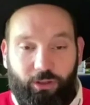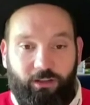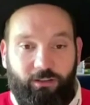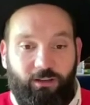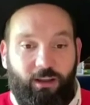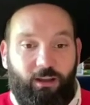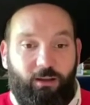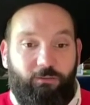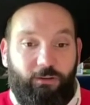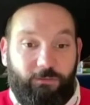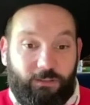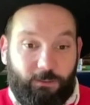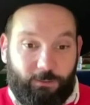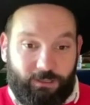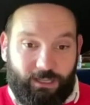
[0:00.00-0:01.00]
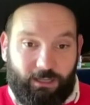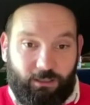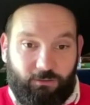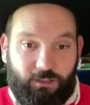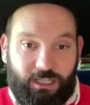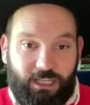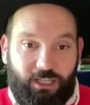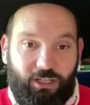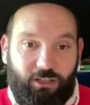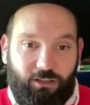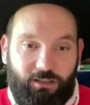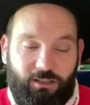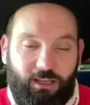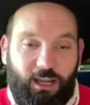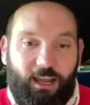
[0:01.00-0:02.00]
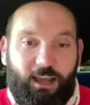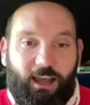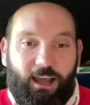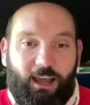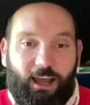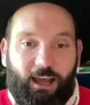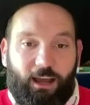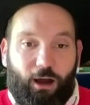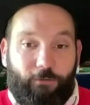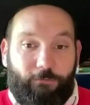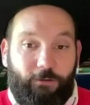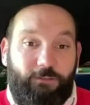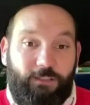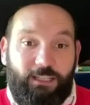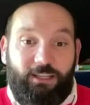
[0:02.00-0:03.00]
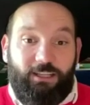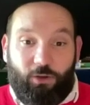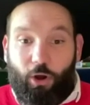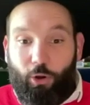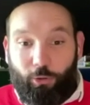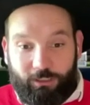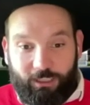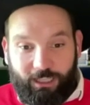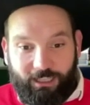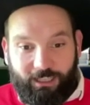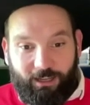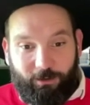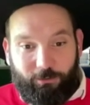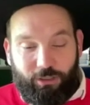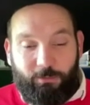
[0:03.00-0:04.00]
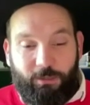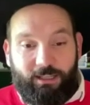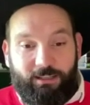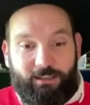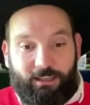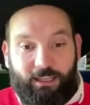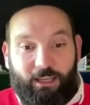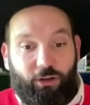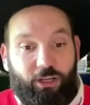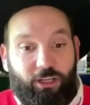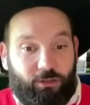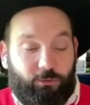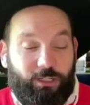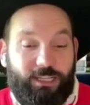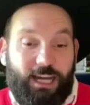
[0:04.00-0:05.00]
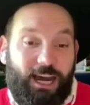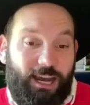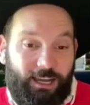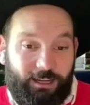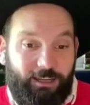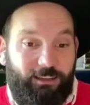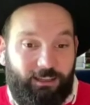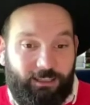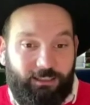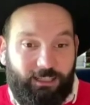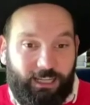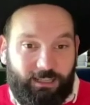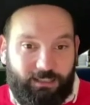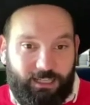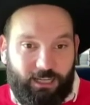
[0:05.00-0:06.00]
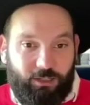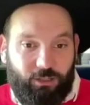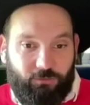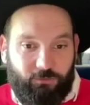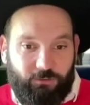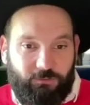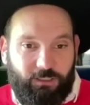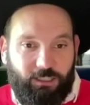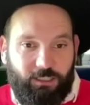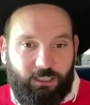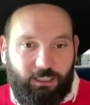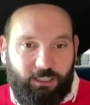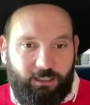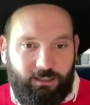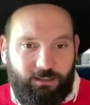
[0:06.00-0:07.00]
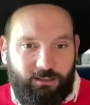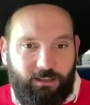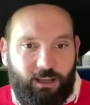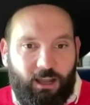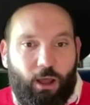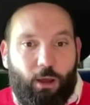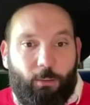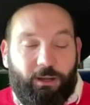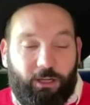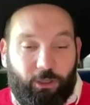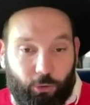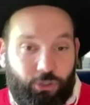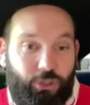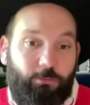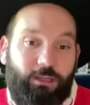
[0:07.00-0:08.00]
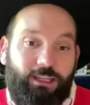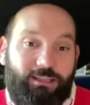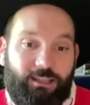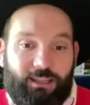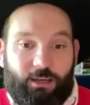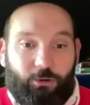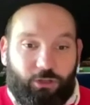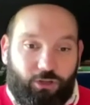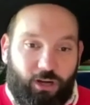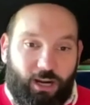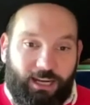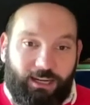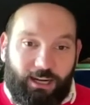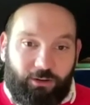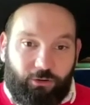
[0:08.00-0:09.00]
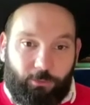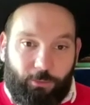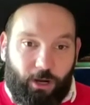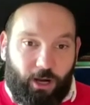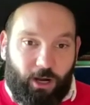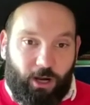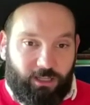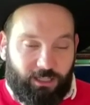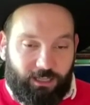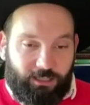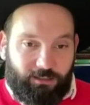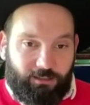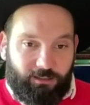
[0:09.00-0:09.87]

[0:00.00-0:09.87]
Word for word: than 50% of teachers uh, are 50 years or older, which means that they're going to retire in the next 10 to 15 years. But it also means that they were trained under apartheid.